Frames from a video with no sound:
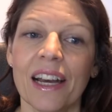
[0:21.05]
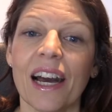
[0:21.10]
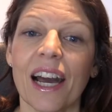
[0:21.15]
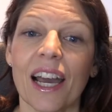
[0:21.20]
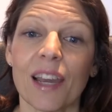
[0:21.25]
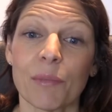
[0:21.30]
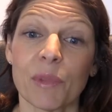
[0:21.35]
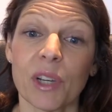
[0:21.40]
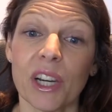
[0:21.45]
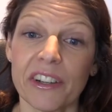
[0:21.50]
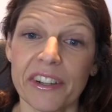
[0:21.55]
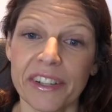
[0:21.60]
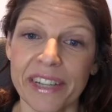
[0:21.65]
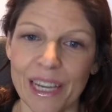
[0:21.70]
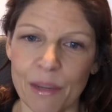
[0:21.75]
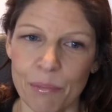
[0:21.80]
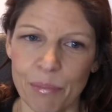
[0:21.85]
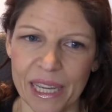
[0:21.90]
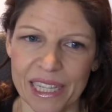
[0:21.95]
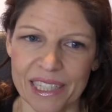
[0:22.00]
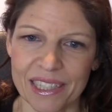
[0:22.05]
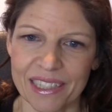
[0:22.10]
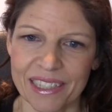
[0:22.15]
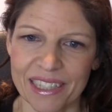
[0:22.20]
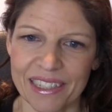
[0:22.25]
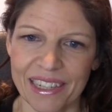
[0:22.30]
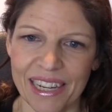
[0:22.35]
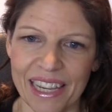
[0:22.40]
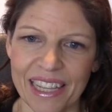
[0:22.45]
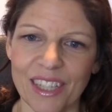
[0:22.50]
I'm currently based
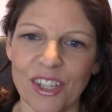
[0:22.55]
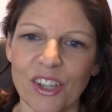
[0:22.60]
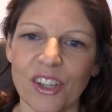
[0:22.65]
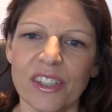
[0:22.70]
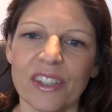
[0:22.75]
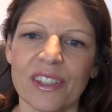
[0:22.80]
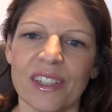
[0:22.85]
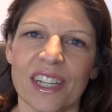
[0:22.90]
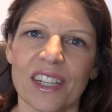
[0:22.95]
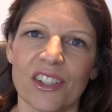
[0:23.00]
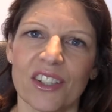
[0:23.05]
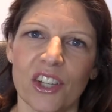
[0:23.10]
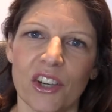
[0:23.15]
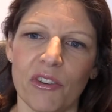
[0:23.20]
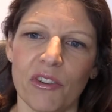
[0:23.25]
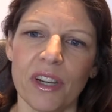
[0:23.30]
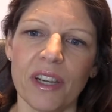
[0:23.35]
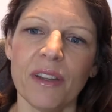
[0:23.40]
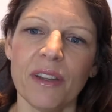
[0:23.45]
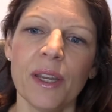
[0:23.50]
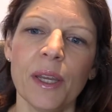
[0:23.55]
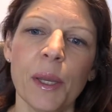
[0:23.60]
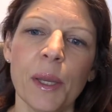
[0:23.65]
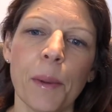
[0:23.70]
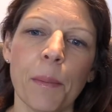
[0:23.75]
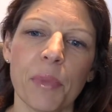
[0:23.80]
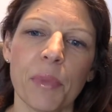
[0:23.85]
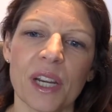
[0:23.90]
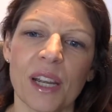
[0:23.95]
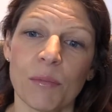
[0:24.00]
in Lagos, Nigeria,
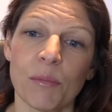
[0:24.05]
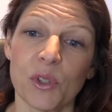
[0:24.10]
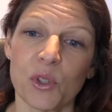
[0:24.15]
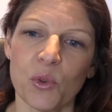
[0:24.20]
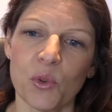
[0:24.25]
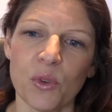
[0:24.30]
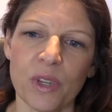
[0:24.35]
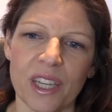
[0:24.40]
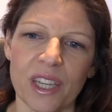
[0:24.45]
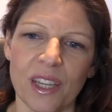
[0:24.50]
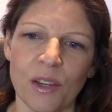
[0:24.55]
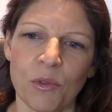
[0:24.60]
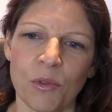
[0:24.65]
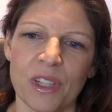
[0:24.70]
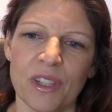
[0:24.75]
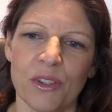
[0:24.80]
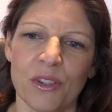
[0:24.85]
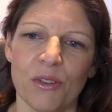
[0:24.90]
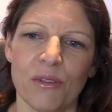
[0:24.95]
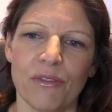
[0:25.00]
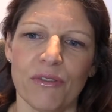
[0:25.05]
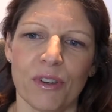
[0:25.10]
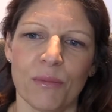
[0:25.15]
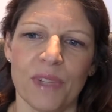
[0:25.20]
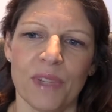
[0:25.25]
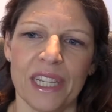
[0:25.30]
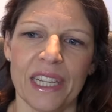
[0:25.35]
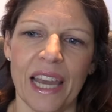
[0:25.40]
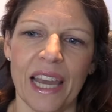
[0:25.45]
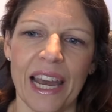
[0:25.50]
but I'm talking with you
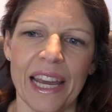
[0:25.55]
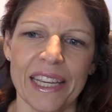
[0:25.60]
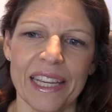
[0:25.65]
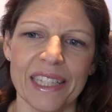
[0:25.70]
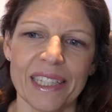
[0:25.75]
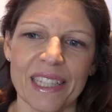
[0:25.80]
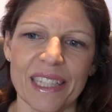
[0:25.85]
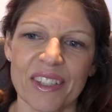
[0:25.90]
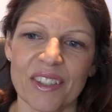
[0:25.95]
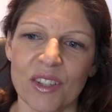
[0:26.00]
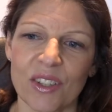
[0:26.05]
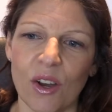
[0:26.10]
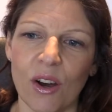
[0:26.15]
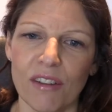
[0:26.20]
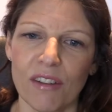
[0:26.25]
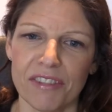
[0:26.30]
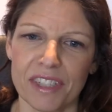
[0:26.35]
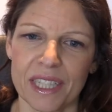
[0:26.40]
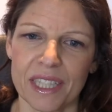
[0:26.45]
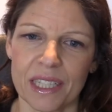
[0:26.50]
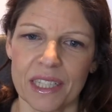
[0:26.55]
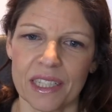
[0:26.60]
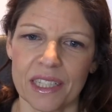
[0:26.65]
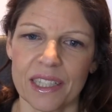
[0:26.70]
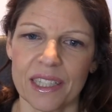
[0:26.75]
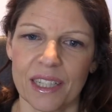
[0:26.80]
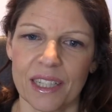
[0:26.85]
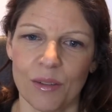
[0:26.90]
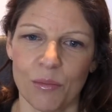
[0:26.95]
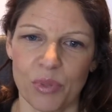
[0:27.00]
from the ISS
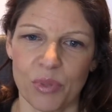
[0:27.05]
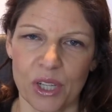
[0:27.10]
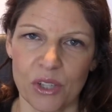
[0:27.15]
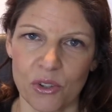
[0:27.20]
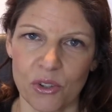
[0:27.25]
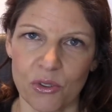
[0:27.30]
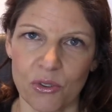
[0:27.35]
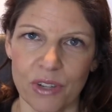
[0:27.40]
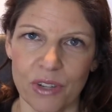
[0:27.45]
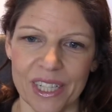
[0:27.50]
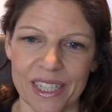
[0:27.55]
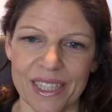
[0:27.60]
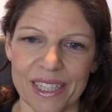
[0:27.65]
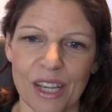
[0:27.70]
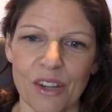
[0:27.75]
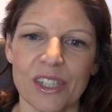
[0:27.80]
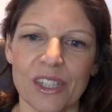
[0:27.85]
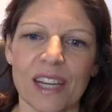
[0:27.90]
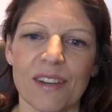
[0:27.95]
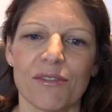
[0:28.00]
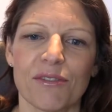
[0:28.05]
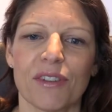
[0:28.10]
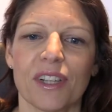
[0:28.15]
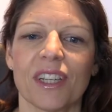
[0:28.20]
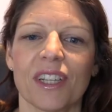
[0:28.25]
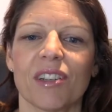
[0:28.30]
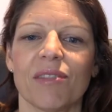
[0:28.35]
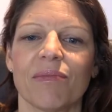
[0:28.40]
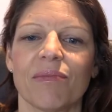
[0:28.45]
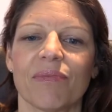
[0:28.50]
offices in Pretoria, South
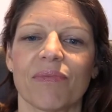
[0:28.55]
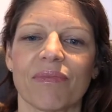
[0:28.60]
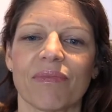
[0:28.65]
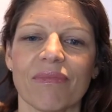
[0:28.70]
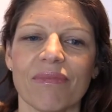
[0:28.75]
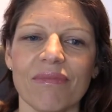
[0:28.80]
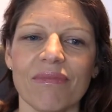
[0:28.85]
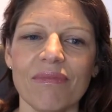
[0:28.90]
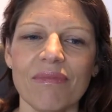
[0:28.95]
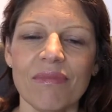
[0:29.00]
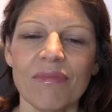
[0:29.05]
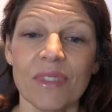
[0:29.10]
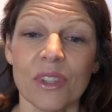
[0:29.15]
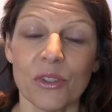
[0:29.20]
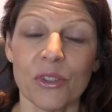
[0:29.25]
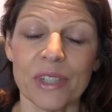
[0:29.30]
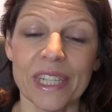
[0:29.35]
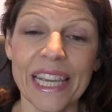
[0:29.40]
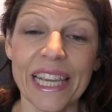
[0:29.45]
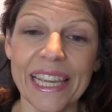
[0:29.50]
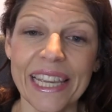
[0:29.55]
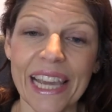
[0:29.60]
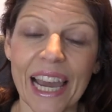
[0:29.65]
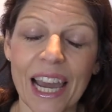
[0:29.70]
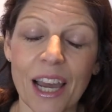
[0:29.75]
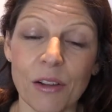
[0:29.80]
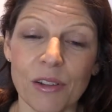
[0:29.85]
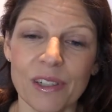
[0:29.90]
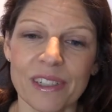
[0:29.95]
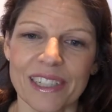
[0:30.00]
Africa. Today,
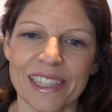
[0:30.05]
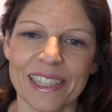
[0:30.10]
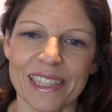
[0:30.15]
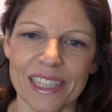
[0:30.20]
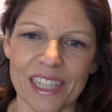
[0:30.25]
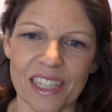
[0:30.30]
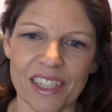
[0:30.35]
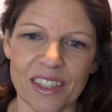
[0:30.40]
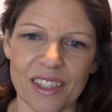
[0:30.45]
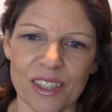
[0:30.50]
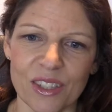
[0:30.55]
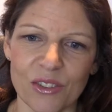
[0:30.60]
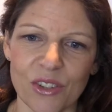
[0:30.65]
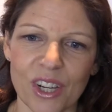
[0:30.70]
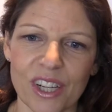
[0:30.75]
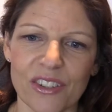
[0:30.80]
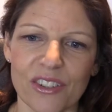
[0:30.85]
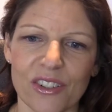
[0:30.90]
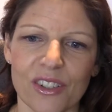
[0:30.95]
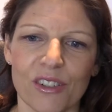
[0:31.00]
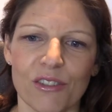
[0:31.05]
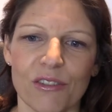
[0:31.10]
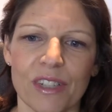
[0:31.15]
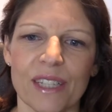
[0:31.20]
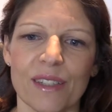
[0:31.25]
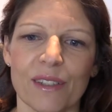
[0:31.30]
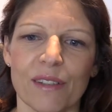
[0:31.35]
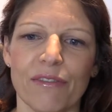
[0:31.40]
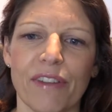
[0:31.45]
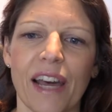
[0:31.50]
I'll discuss structural
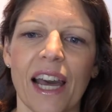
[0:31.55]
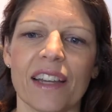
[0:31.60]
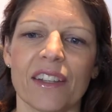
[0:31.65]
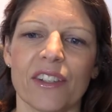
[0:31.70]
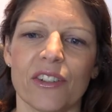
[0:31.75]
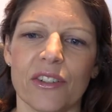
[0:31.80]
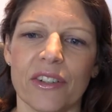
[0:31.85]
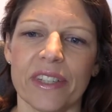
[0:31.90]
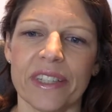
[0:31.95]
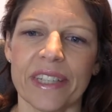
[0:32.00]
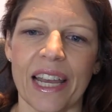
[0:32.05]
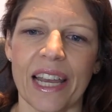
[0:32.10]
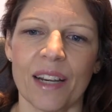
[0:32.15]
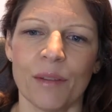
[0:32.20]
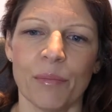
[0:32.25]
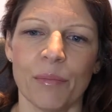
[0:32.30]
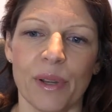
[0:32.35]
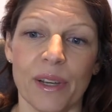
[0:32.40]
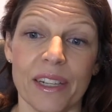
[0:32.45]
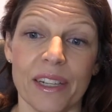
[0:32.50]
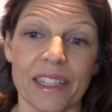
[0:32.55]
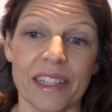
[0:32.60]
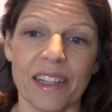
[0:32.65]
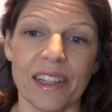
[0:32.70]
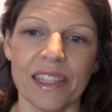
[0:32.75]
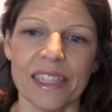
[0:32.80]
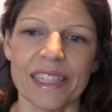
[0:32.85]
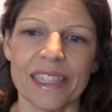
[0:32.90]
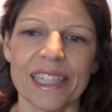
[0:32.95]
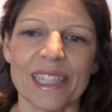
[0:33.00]
risk factors and
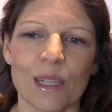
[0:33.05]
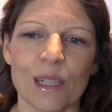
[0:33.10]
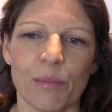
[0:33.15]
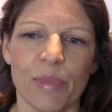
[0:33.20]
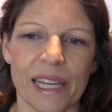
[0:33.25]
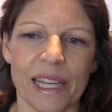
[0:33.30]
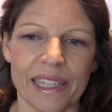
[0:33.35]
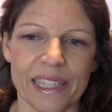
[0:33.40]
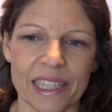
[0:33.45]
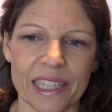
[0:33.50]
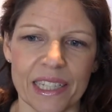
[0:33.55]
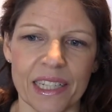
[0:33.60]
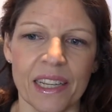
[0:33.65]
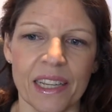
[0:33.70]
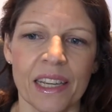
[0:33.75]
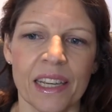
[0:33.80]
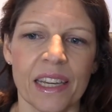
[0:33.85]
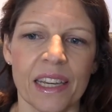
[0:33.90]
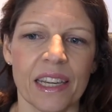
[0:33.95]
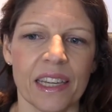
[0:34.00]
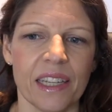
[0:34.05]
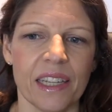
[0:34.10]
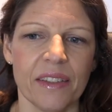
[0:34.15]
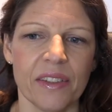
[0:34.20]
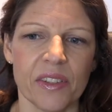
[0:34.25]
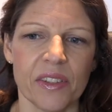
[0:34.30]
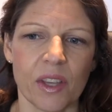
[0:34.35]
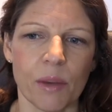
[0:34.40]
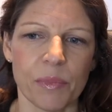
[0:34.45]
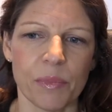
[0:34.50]
political instability in
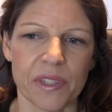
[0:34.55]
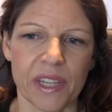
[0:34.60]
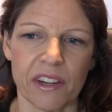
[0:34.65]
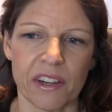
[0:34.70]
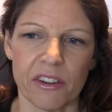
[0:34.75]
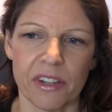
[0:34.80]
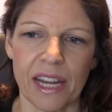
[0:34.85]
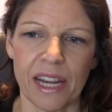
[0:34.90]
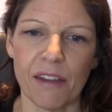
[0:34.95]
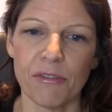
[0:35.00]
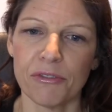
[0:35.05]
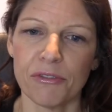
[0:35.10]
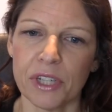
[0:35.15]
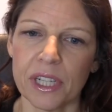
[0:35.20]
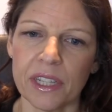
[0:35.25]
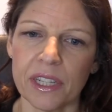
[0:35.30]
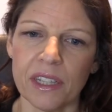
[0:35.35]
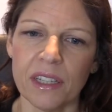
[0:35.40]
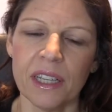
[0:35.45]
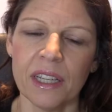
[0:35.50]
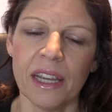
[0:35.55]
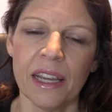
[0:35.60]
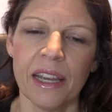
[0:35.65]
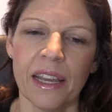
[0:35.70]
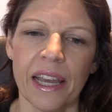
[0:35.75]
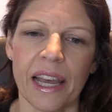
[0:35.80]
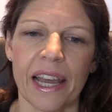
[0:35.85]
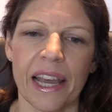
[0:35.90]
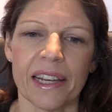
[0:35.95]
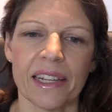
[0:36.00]
sub Saharan Africa
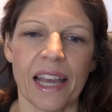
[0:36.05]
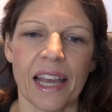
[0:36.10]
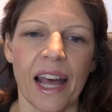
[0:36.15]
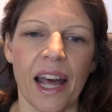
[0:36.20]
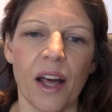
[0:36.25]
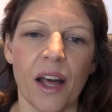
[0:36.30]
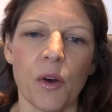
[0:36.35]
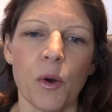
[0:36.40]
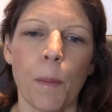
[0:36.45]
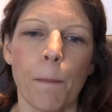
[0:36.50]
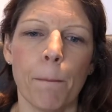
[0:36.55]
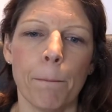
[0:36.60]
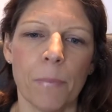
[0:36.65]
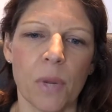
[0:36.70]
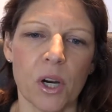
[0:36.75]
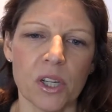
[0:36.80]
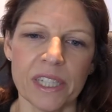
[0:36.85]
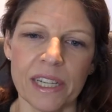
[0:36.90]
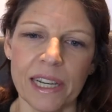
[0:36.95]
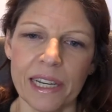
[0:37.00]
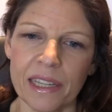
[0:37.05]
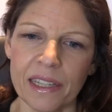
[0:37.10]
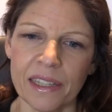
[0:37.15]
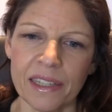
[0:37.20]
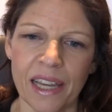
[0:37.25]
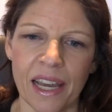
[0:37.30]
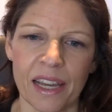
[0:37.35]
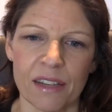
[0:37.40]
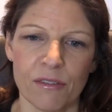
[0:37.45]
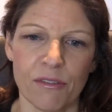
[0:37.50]
and how
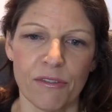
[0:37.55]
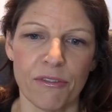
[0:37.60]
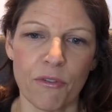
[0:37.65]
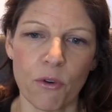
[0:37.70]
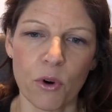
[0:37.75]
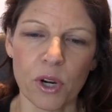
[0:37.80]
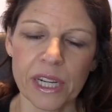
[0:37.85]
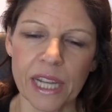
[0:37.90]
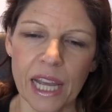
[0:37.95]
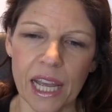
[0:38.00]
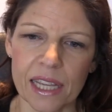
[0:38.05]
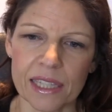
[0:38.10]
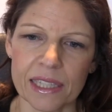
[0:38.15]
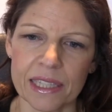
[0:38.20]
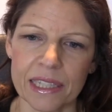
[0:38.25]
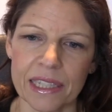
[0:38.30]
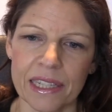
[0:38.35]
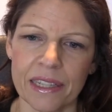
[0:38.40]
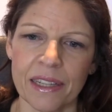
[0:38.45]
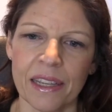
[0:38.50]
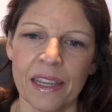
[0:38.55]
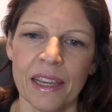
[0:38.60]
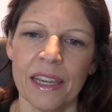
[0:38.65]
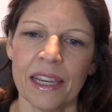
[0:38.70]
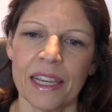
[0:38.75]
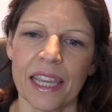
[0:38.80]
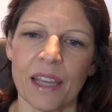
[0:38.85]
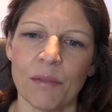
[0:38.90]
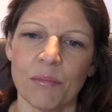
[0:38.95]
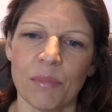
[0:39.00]
modeling and forecasting
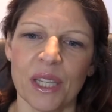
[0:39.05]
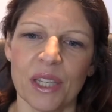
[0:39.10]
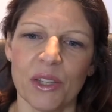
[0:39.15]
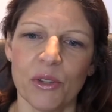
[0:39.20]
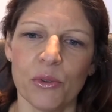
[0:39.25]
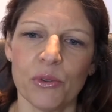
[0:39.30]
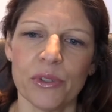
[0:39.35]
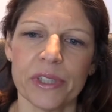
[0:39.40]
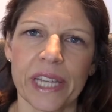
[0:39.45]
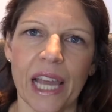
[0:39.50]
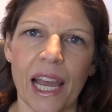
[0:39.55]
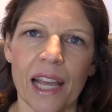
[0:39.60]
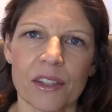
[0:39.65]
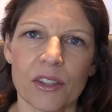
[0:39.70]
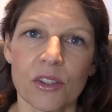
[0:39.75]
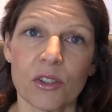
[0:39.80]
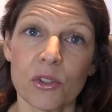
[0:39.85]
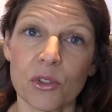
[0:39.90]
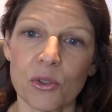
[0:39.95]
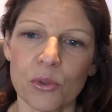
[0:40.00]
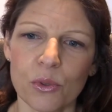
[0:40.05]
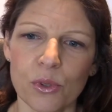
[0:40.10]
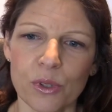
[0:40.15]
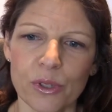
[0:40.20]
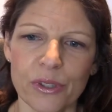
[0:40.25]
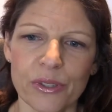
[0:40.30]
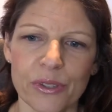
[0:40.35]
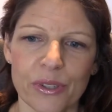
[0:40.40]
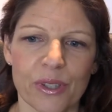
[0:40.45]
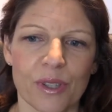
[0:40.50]
can be used as
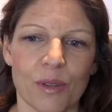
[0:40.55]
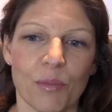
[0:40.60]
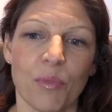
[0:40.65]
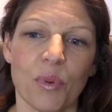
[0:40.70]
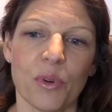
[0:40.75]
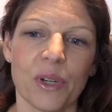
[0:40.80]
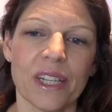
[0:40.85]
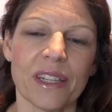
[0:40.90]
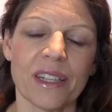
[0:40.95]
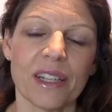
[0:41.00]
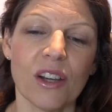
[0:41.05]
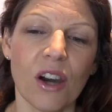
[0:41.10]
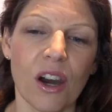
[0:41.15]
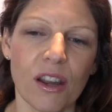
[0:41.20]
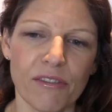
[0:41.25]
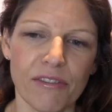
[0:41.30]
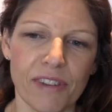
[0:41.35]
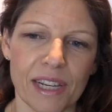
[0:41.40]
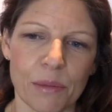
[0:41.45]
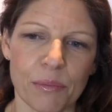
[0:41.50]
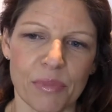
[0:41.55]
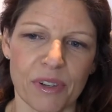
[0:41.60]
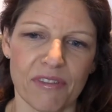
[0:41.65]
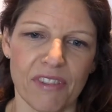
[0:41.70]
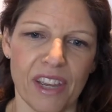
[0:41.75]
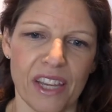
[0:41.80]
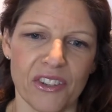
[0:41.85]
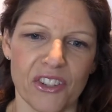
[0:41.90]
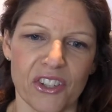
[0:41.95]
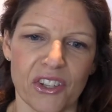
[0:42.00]
tools to support conflict
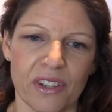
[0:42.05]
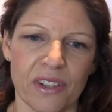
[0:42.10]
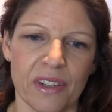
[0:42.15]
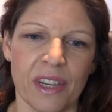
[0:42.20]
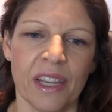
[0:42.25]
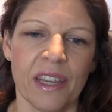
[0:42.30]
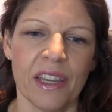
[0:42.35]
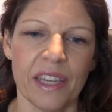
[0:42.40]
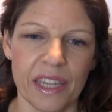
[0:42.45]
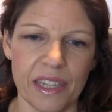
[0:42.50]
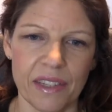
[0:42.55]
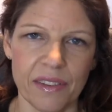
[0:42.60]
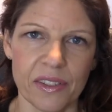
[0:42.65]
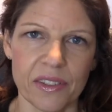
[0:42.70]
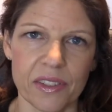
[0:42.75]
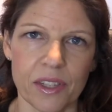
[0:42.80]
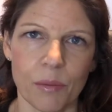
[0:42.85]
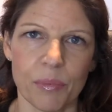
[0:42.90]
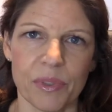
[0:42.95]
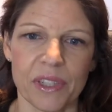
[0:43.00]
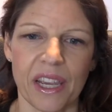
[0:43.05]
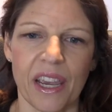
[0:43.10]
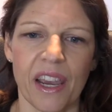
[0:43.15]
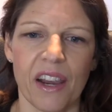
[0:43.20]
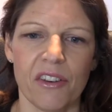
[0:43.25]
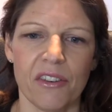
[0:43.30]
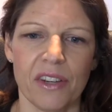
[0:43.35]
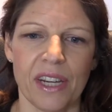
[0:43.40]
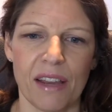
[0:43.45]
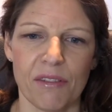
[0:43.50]
prevention in
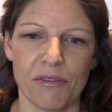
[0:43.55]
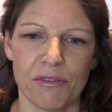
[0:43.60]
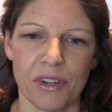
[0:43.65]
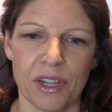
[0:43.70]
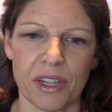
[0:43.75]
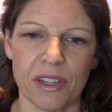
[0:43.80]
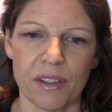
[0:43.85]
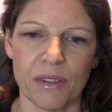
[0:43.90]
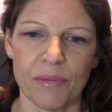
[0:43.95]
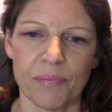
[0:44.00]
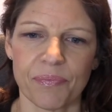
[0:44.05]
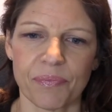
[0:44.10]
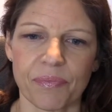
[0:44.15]
sub-Saharan Africa.